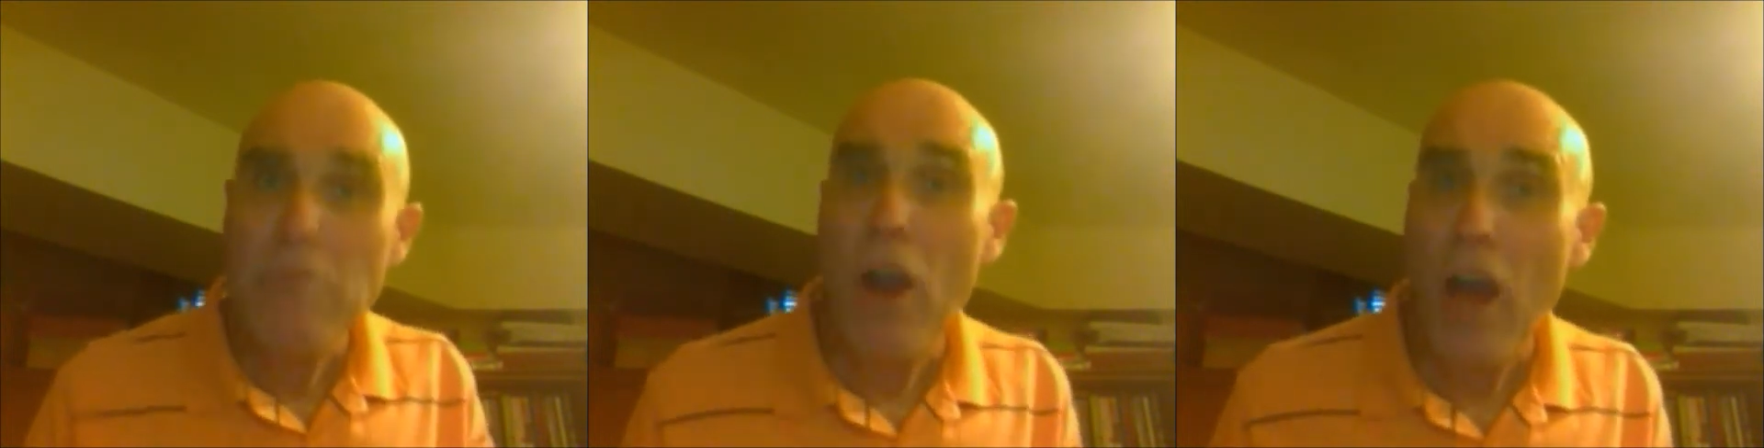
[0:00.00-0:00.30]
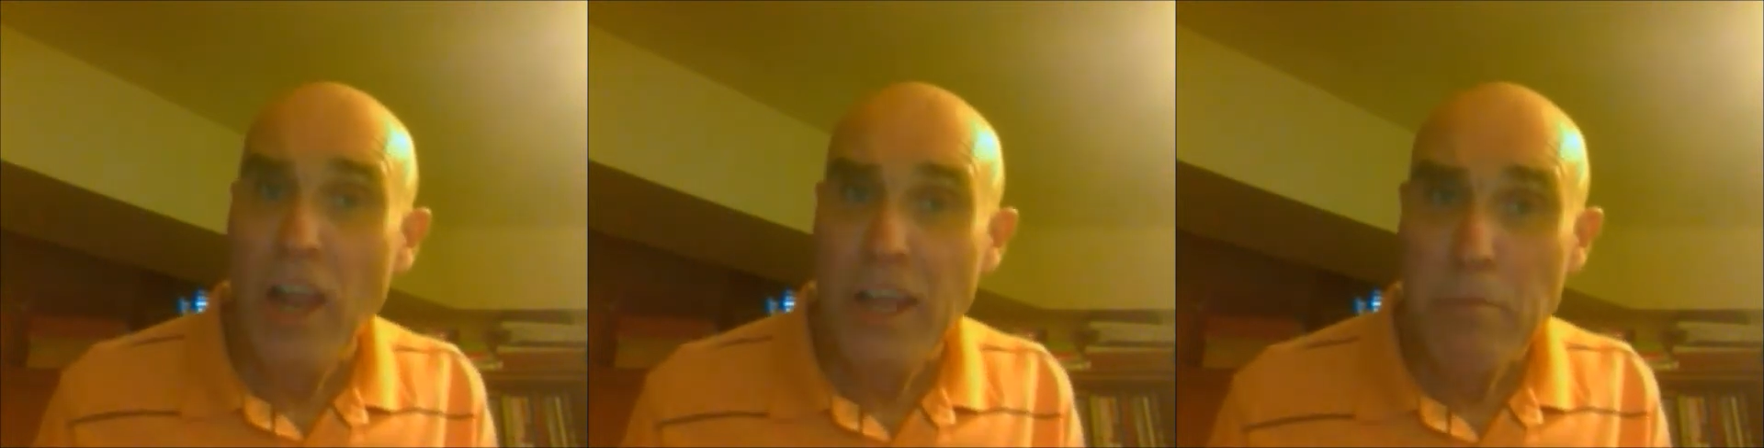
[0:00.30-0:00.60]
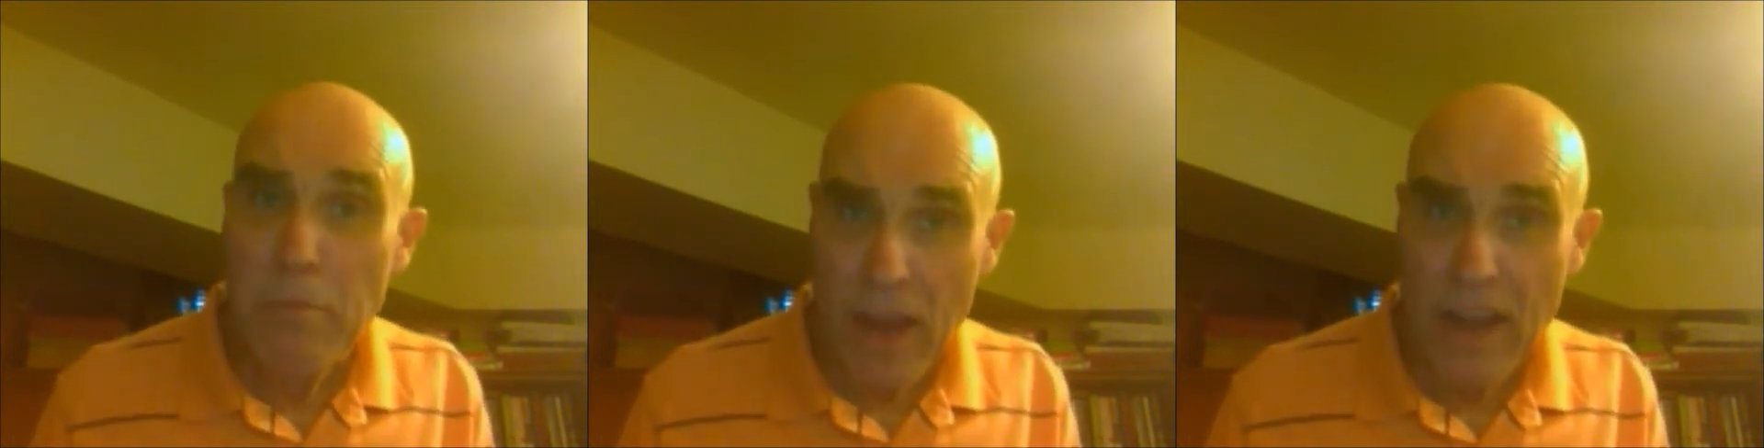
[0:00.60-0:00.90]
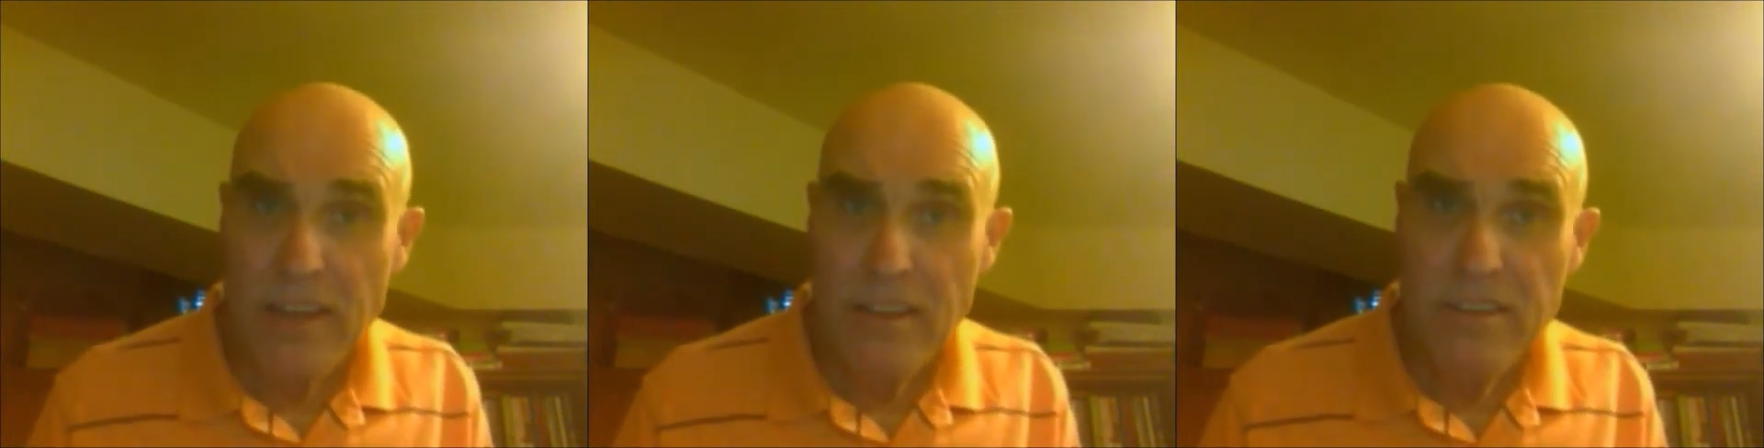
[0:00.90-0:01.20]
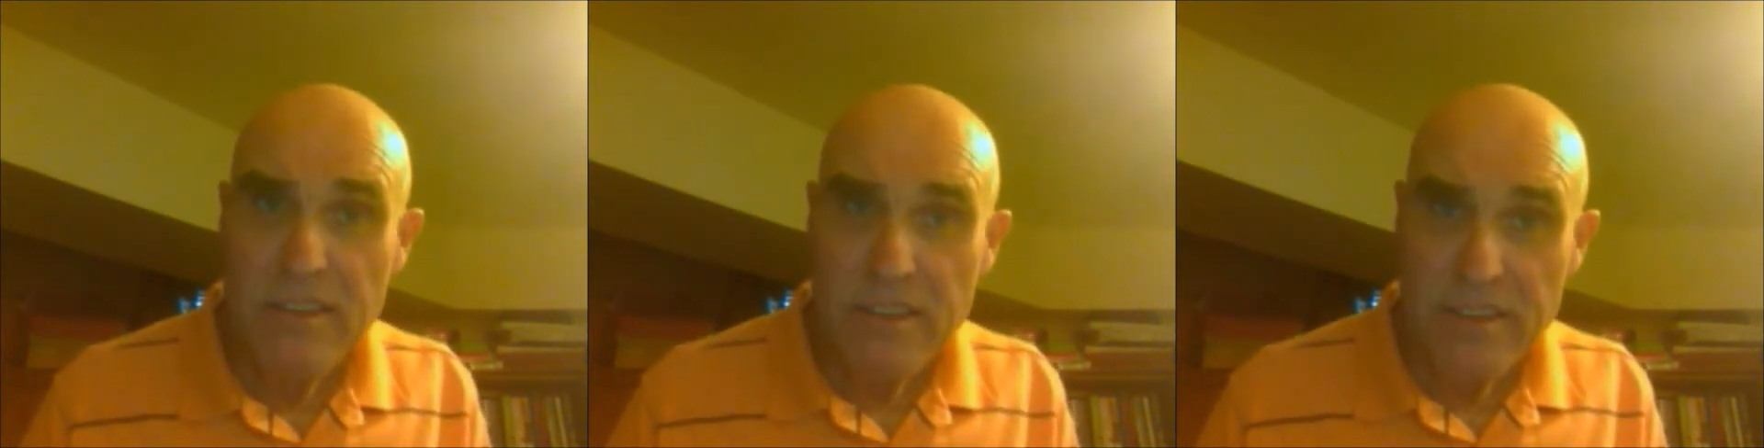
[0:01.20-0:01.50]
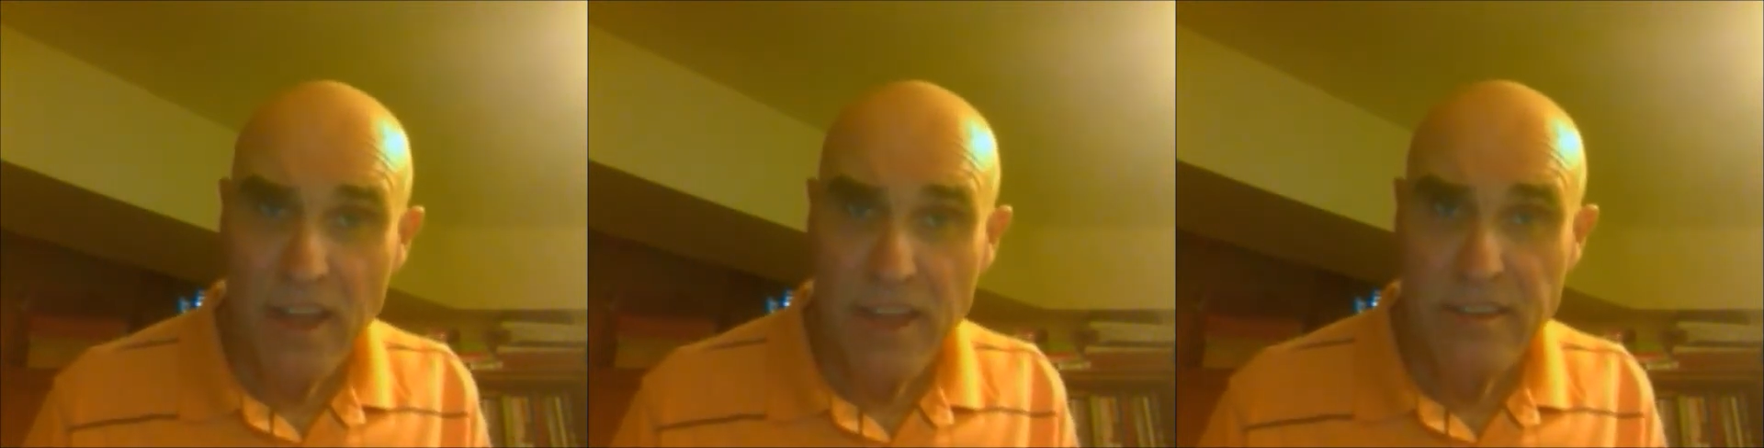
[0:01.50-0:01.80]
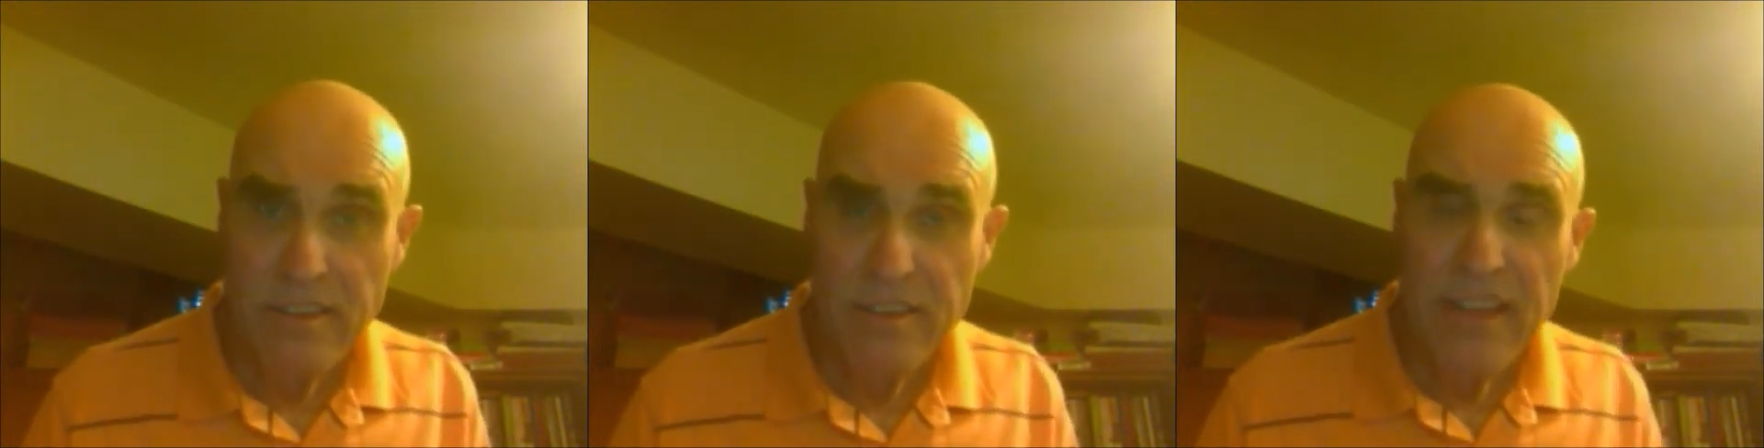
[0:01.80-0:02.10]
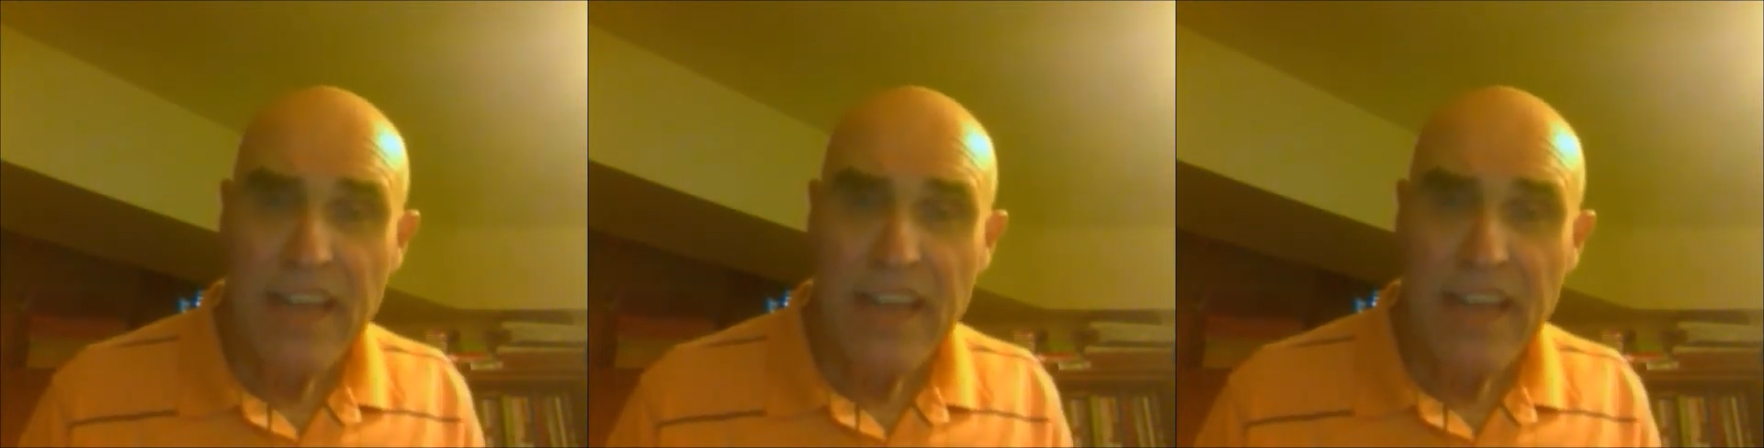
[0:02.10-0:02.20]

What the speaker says: calling practice slices.